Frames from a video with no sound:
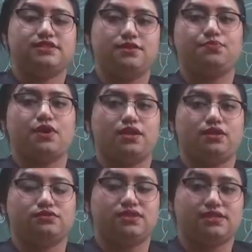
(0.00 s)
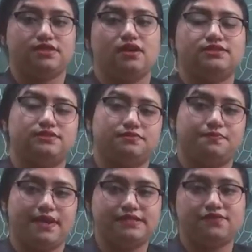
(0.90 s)
she produces a
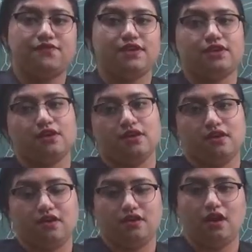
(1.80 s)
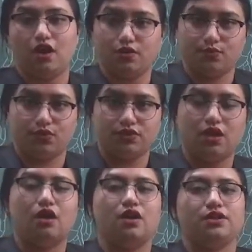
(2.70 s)
specific
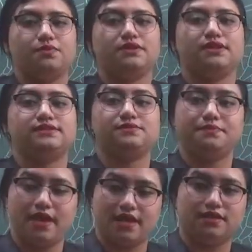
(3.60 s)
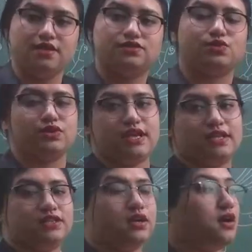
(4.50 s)
hormone or even the smell, so
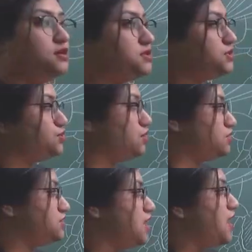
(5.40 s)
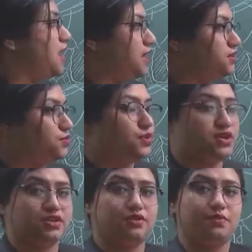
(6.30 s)
that the other drones and the
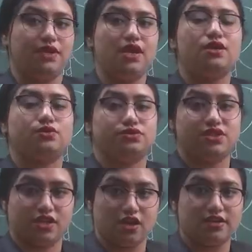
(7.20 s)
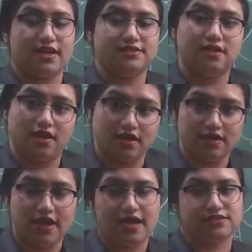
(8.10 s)
worker bee could recognize
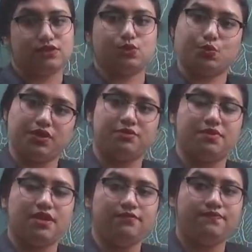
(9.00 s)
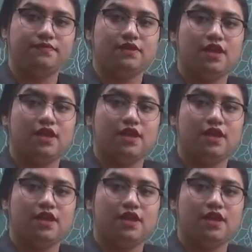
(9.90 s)
her as the queen bee.